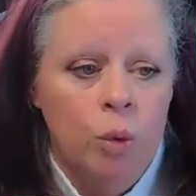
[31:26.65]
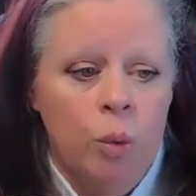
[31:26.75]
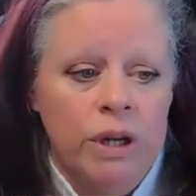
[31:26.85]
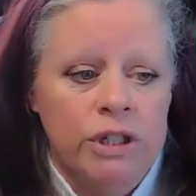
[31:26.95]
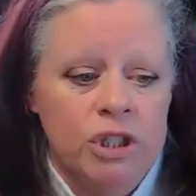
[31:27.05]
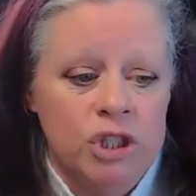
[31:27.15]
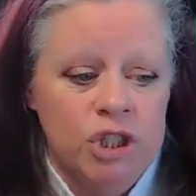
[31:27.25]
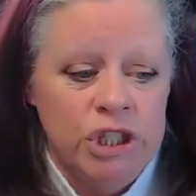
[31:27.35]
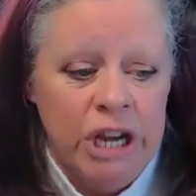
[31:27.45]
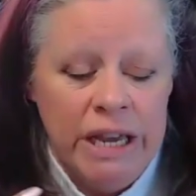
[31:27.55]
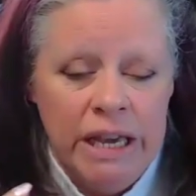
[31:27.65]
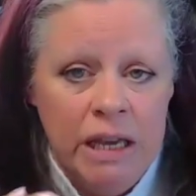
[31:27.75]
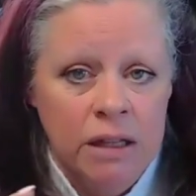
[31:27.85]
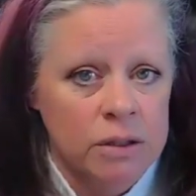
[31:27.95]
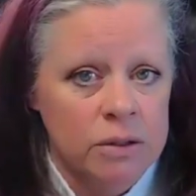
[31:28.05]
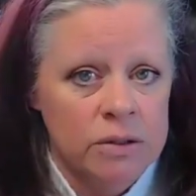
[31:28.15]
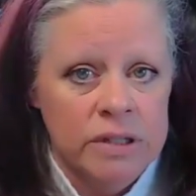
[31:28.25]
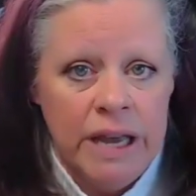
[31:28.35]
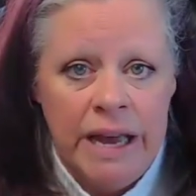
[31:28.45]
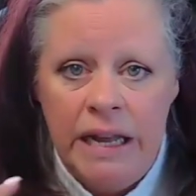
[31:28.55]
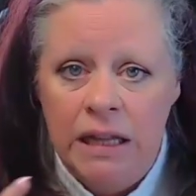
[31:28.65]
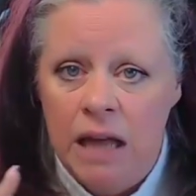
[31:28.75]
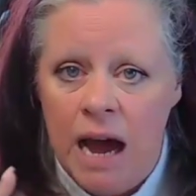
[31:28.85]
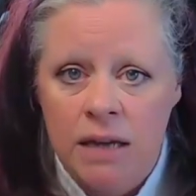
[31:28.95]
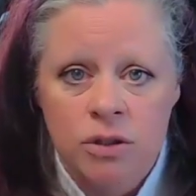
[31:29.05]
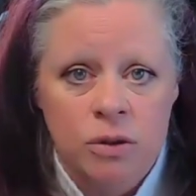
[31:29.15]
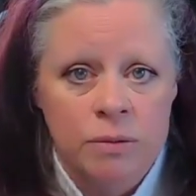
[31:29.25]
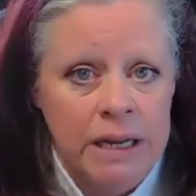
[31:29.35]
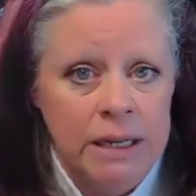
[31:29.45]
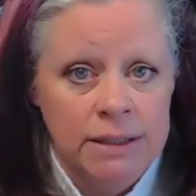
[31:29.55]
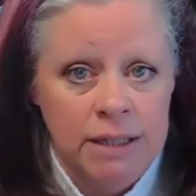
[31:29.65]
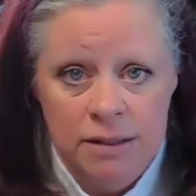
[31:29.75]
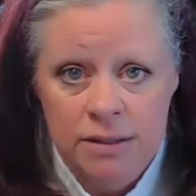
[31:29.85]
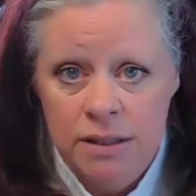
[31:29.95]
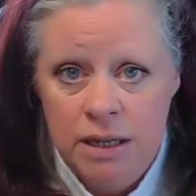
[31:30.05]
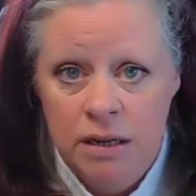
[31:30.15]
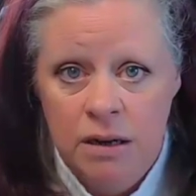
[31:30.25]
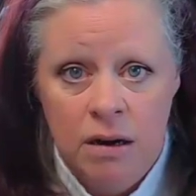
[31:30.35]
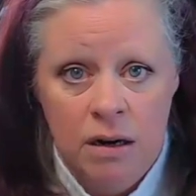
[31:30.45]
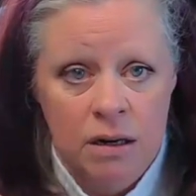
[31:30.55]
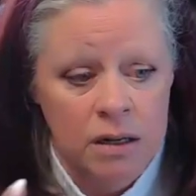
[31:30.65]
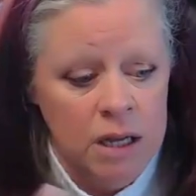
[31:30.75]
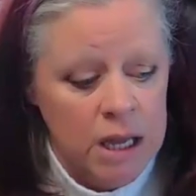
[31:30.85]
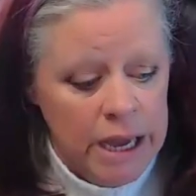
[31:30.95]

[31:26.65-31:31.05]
which is shaking loose any last remaining dust in our